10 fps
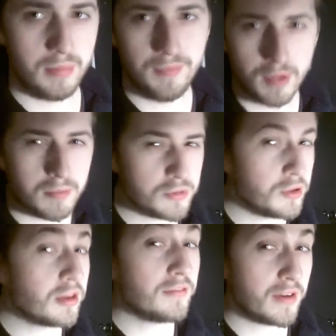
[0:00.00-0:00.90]
Even though I'm sure
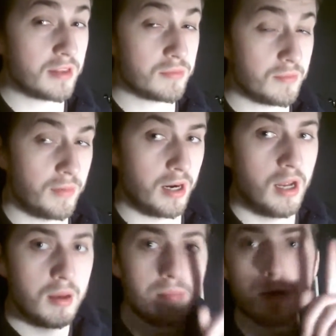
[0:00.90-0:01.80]
you can find them somewhere,
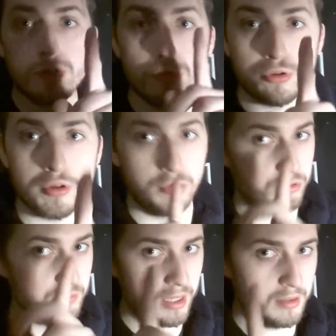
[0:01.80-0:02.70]
but you should
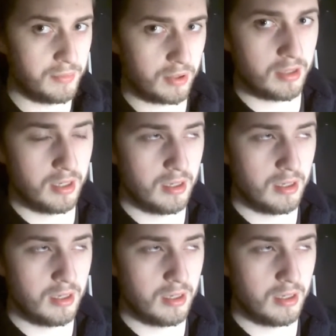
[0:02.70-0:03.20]
buy the book.